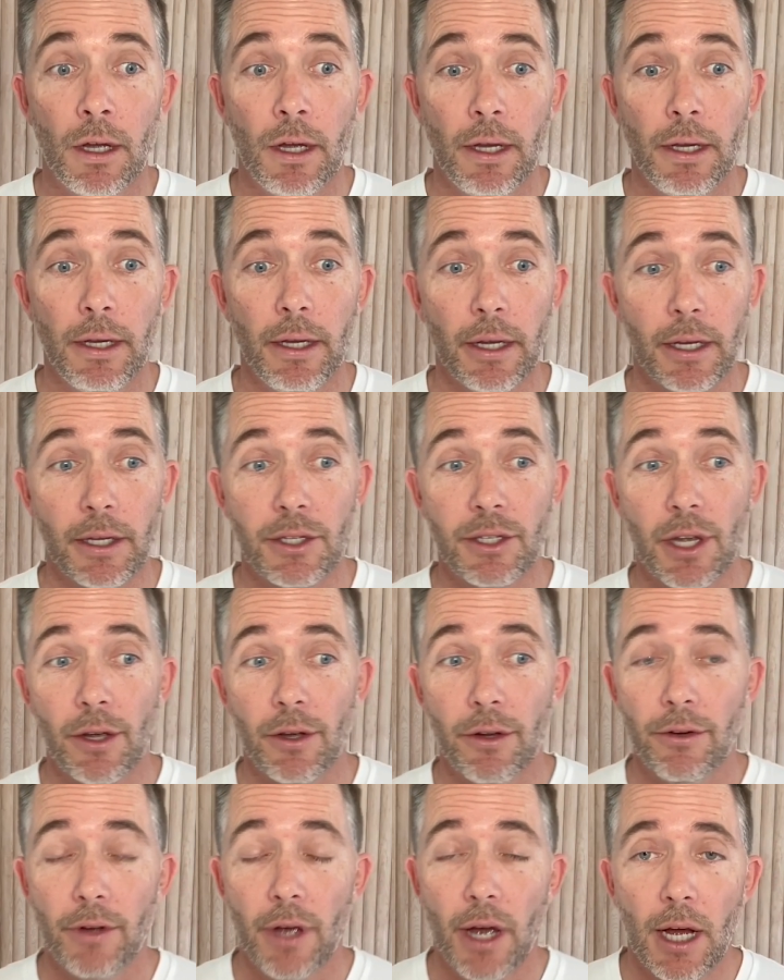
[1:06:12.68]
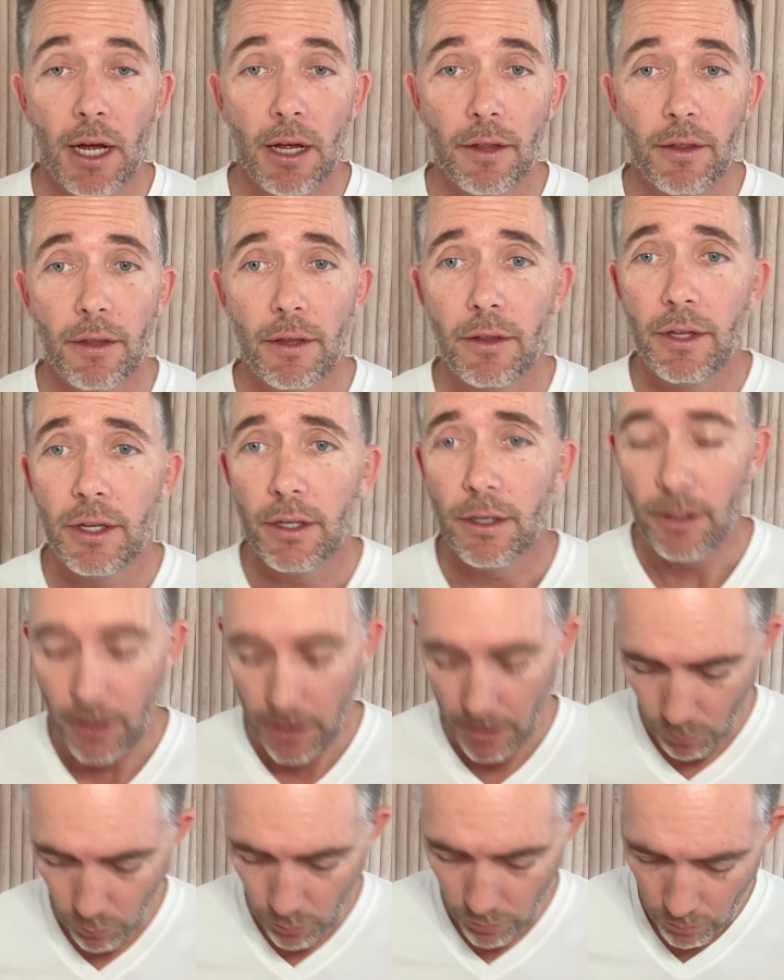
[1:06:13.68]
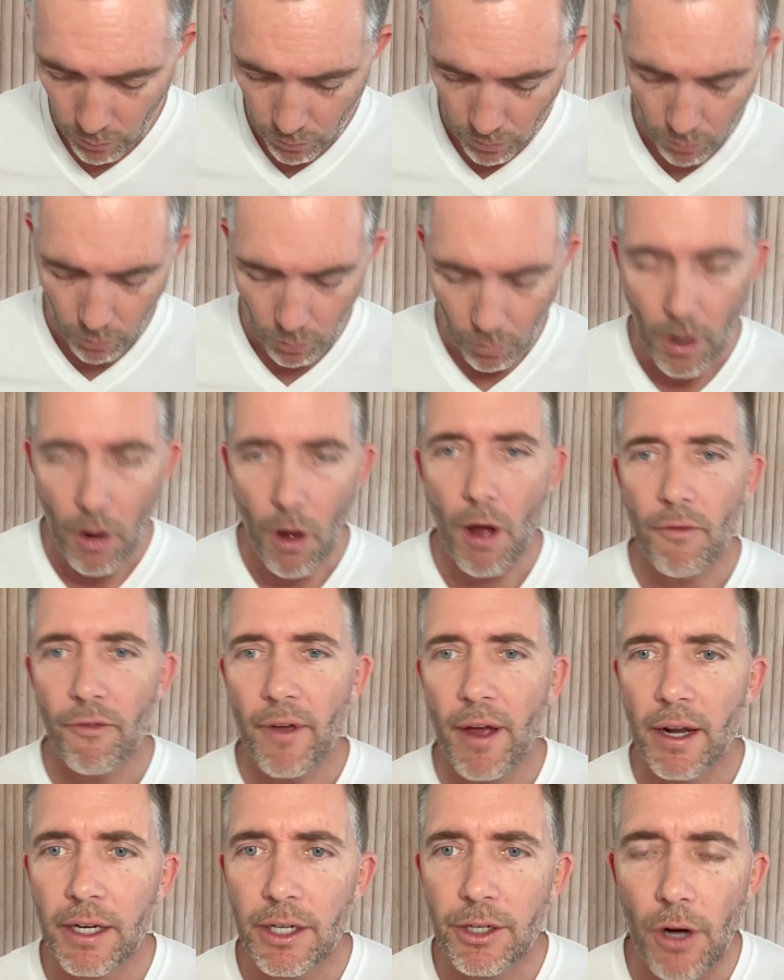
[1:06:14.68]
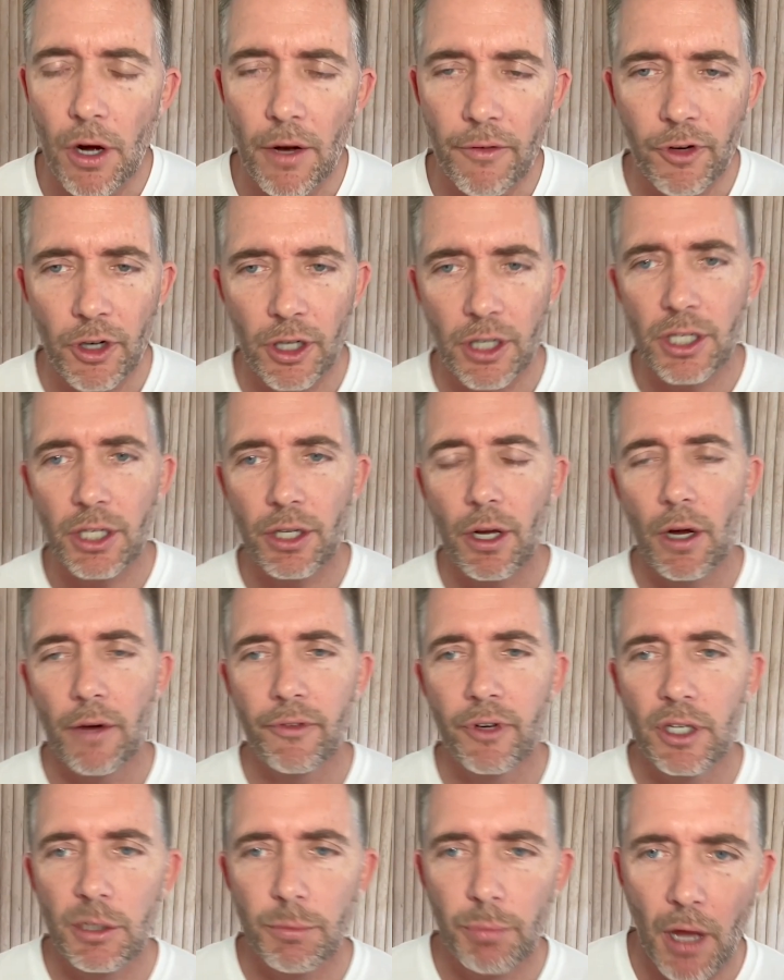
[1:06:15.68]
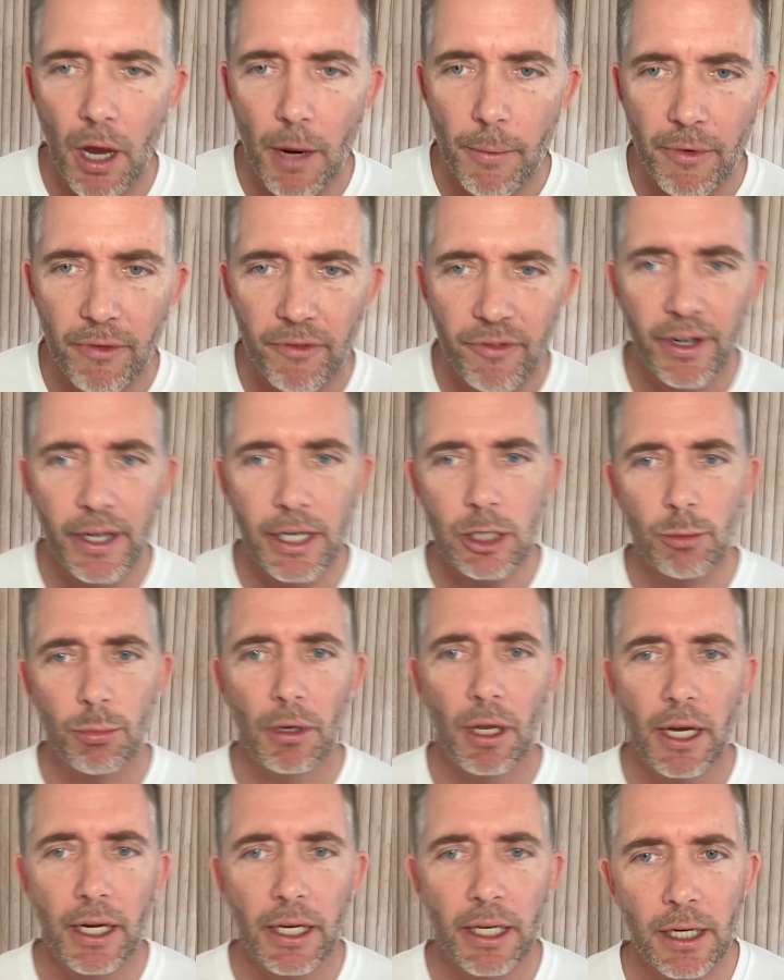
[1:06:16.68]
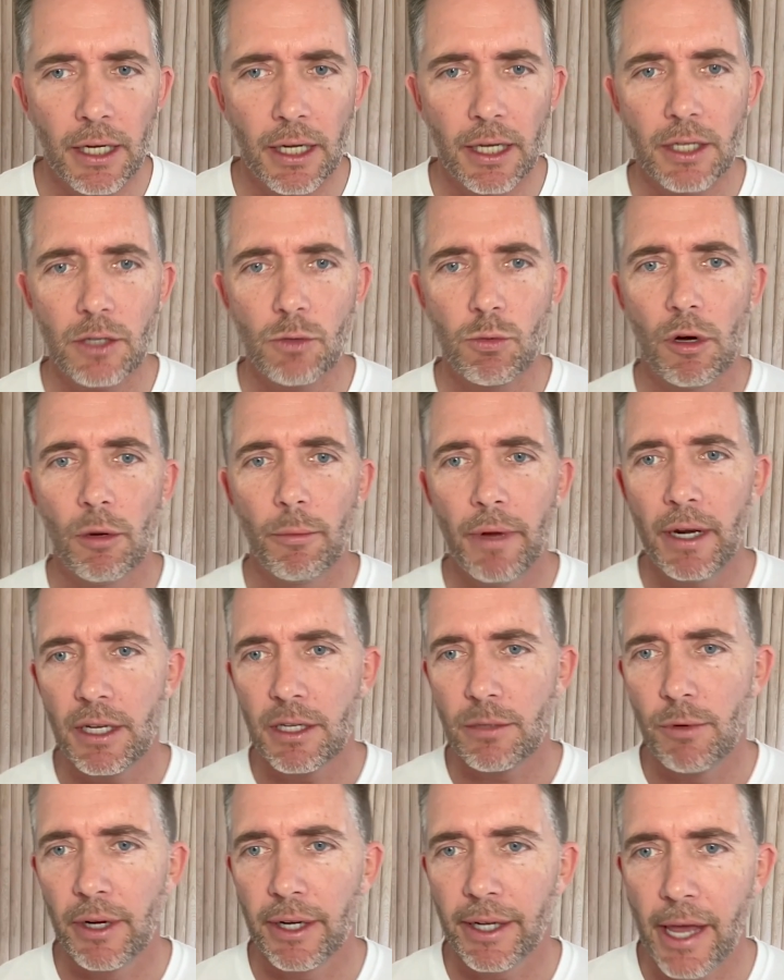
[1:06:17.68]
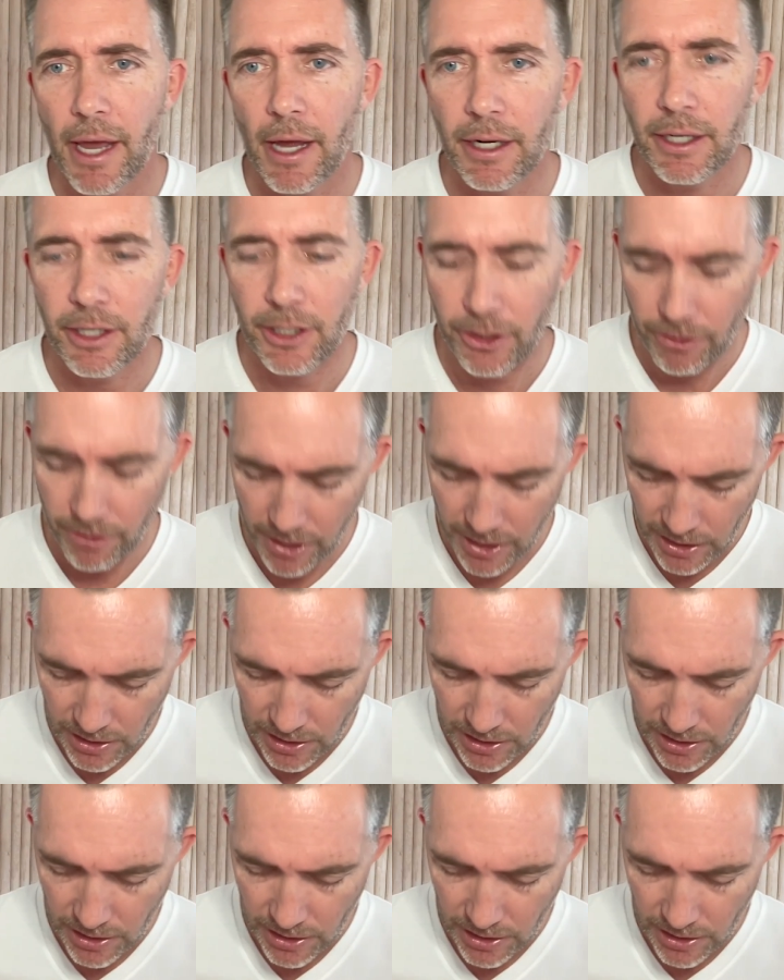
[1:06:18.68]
Yeah. So what I found I've got a diploma in financial planning as well, Ben, as my accounting degree.